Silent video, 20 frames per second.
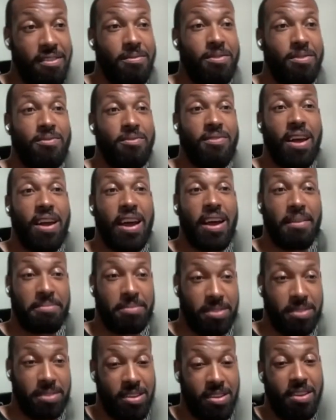And we
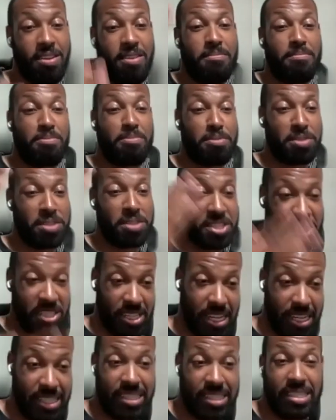wrapped
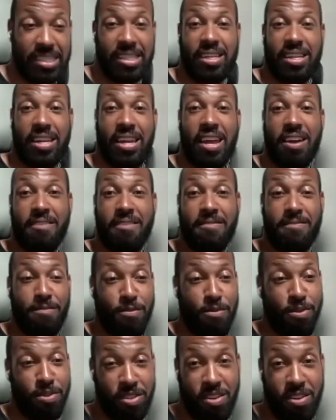precisely at
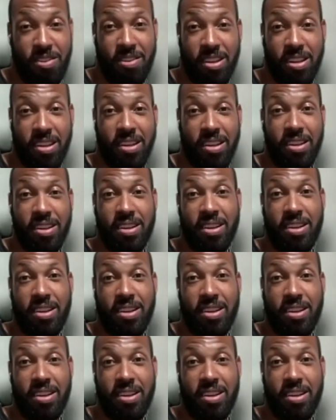4:30.